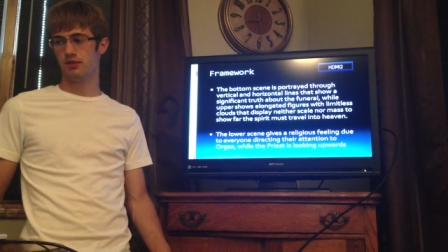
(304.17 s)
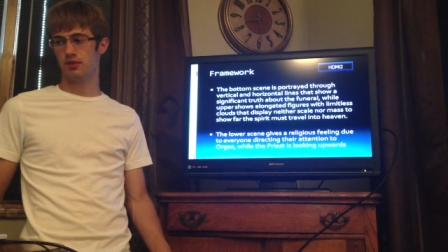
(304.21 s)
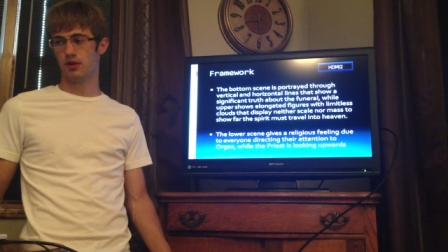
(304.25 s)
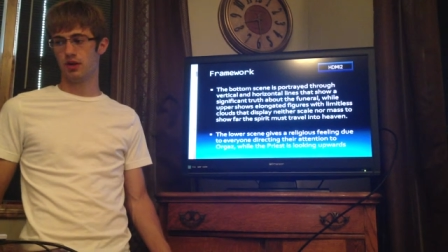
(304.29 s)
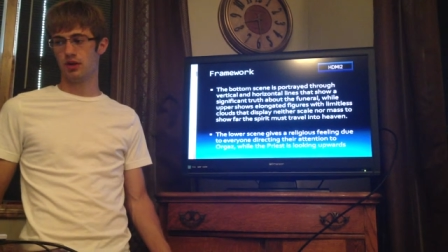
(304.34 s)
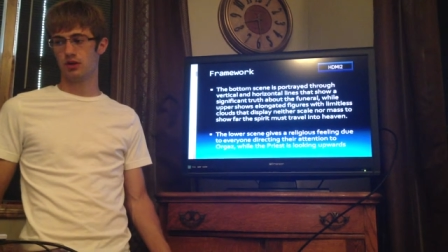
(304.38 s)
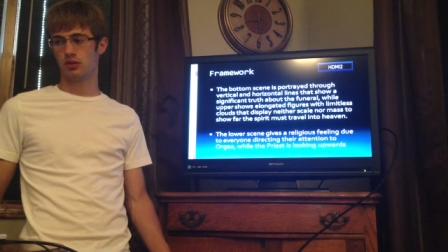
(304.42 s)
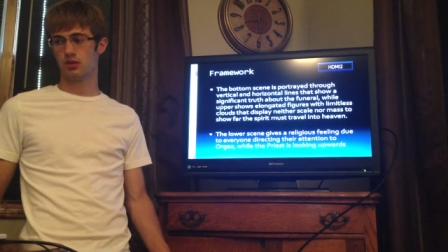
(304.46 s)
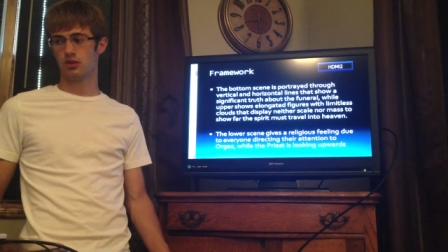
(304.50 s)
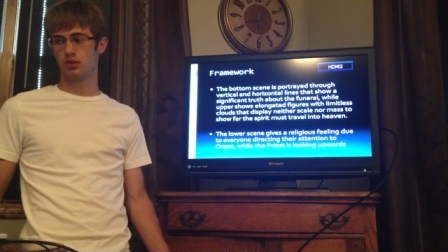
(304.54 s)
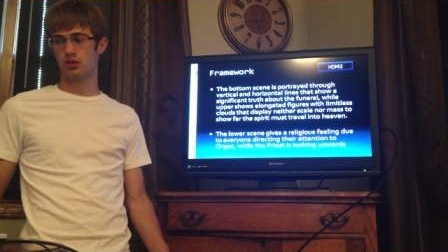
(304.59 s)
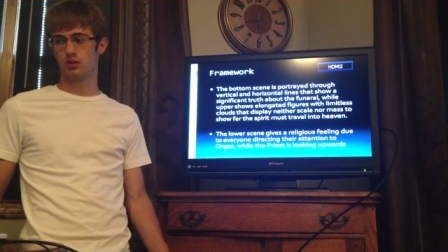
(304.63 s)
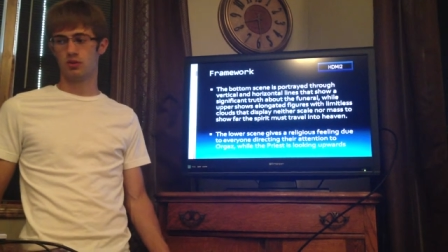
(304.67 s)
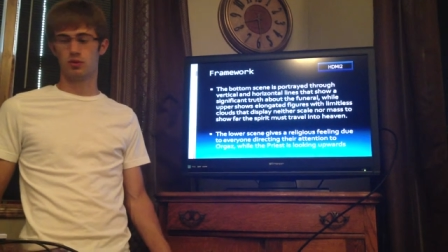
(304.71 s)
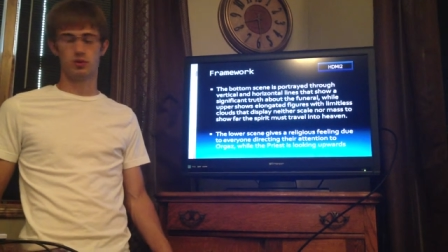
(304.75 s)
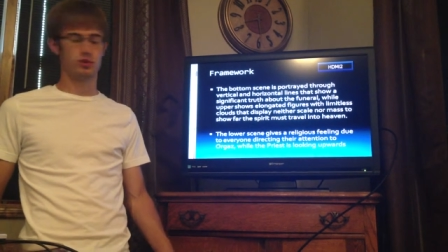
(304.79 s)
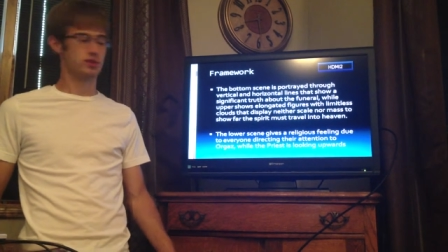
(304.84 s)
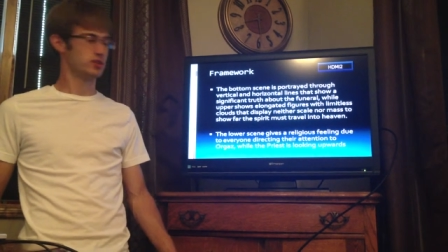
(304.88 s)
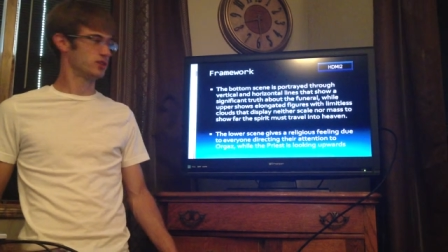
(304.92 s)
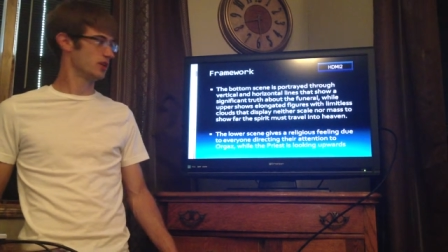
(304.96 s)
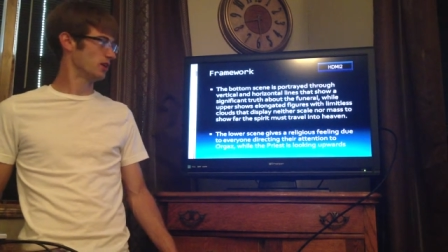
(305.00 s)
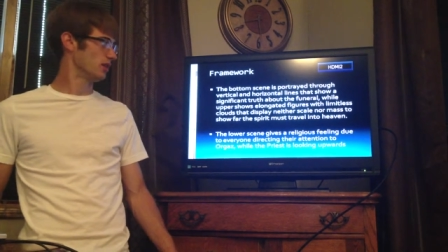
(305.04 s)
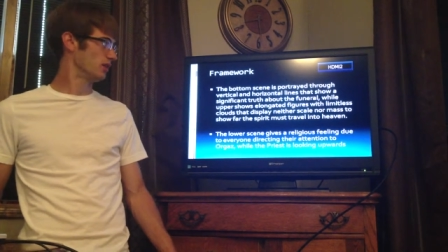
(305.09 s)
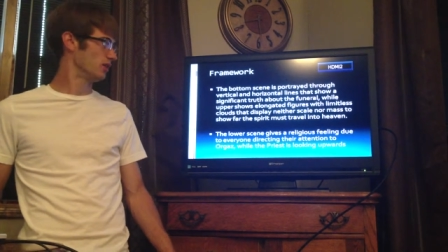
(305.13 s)
vertical and
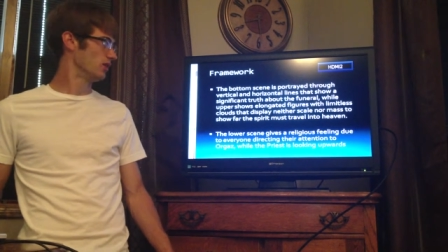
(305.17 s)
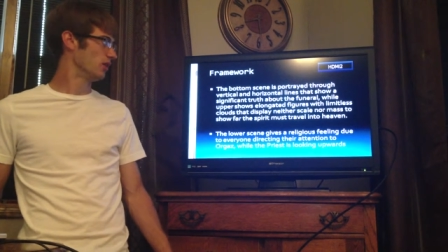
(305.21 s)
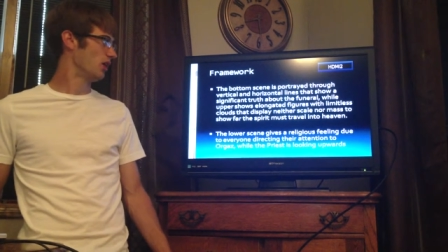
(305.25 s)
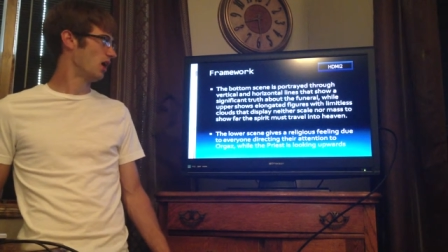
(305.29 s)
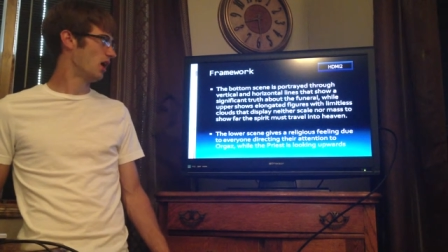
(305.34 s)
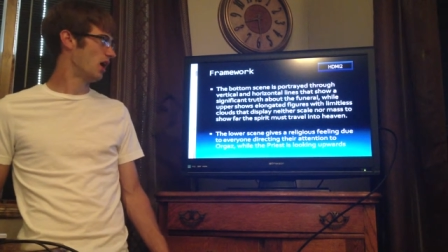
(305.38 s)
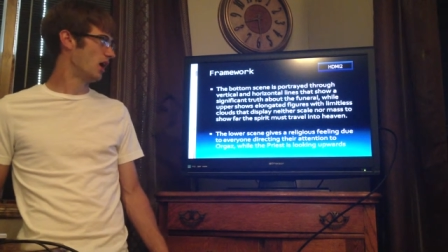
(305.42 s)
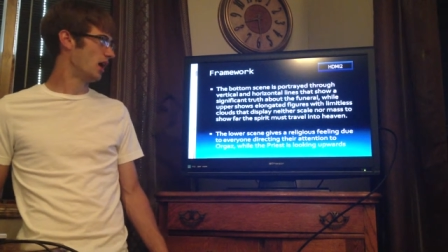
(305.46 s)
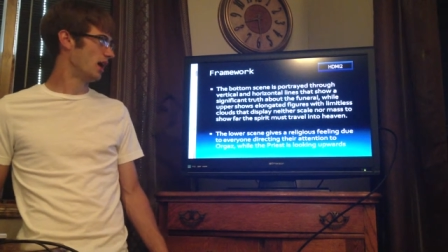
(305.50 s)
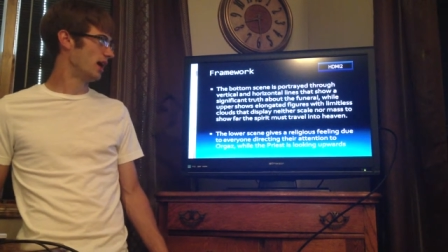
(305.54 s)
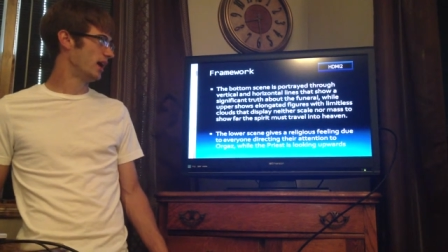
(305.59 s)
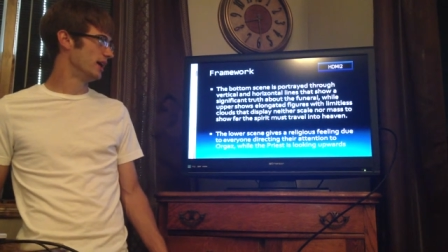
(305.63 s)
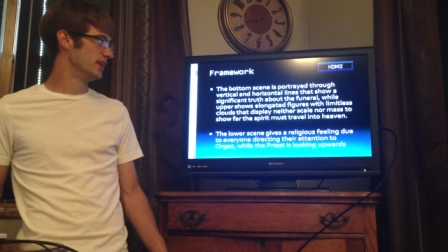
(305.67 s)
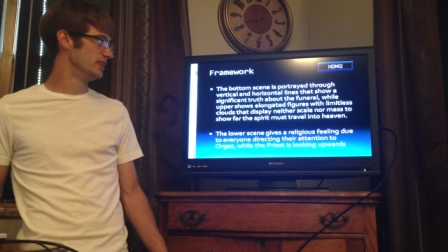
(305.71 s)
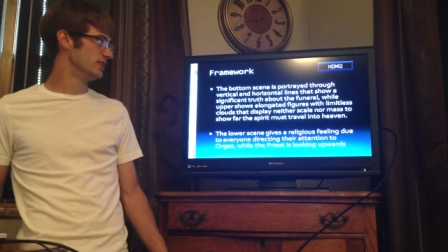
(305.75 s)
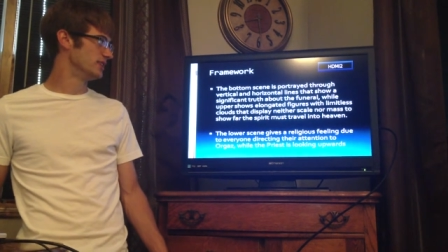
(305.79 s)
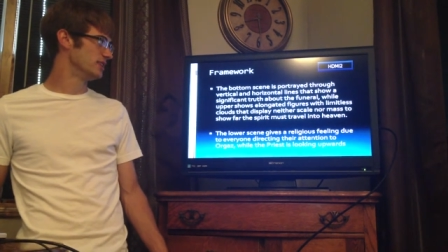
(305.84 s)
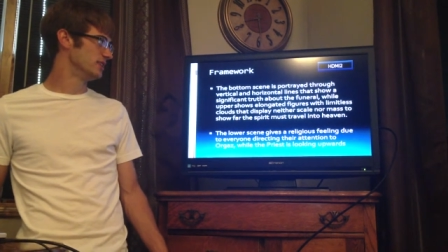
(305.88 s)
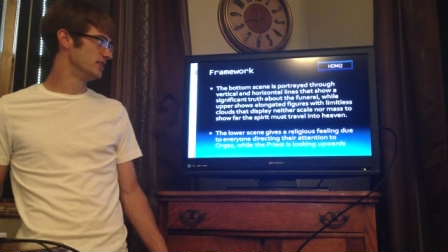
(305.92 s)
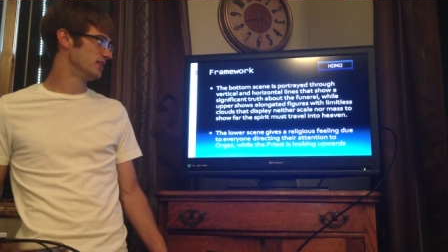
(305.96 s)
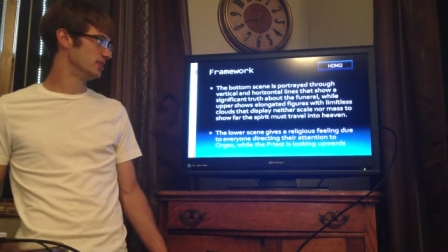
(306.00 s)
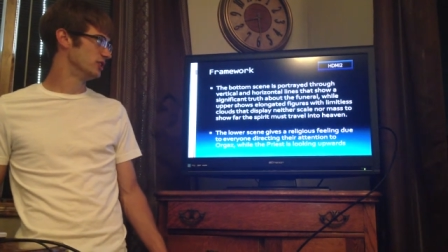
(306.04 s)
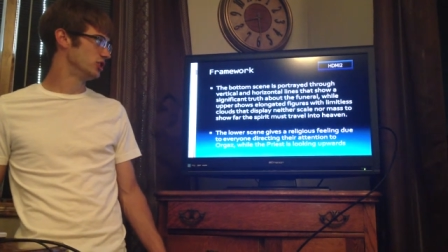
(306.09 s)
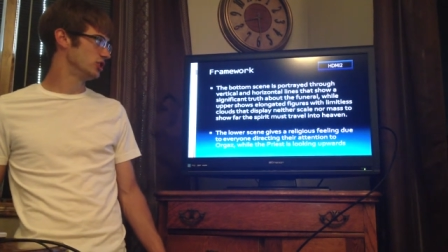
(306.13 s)
horizontal lines
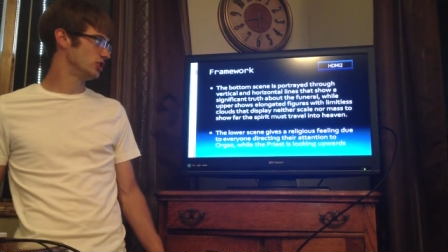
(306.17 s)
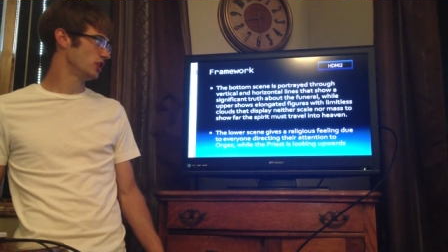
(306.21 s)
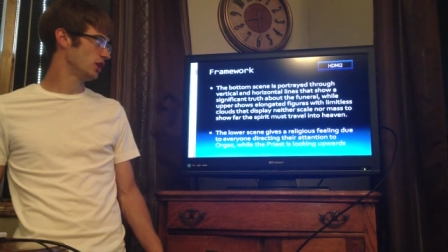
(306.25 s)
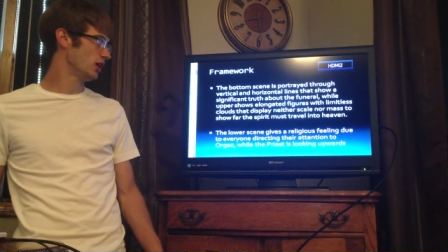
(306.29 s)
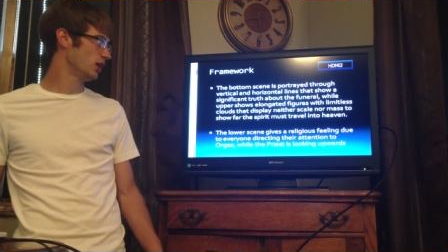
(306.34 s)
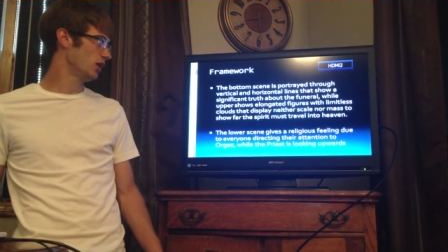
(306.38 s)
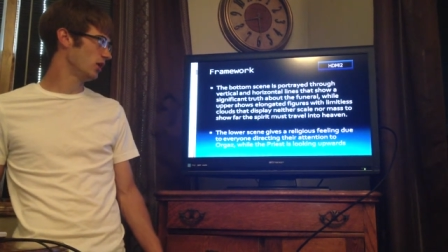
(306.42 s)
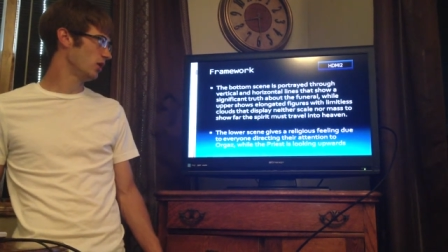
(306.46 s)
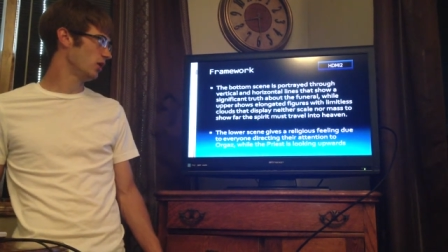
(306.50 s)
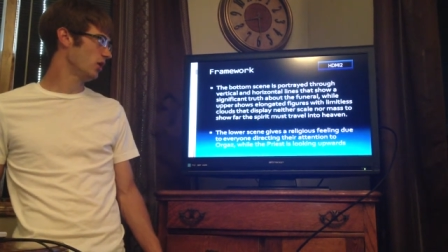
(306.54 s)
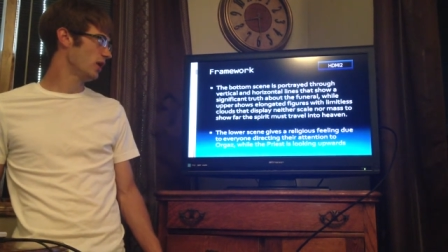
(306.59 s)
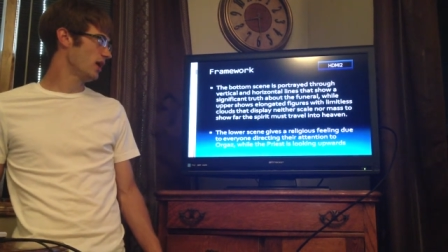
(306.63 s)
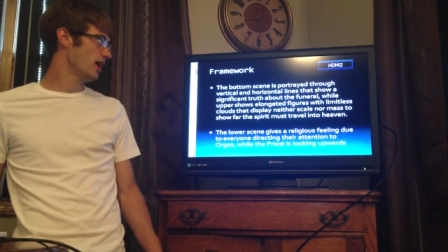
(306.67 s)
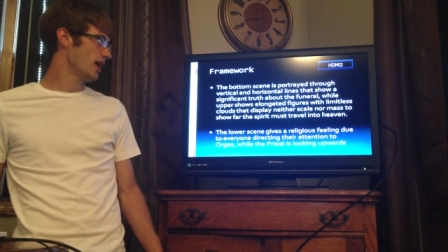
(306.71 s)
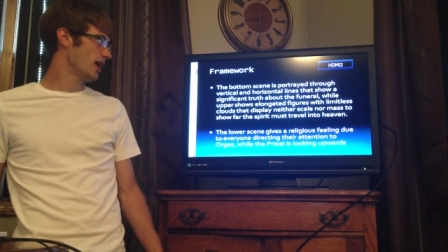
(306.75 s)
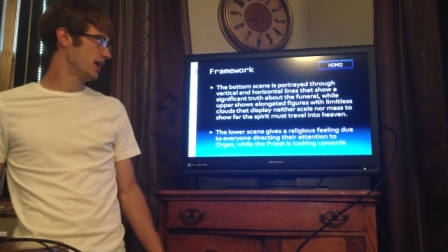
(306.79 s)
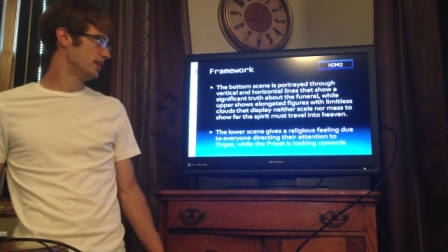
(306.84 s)
that show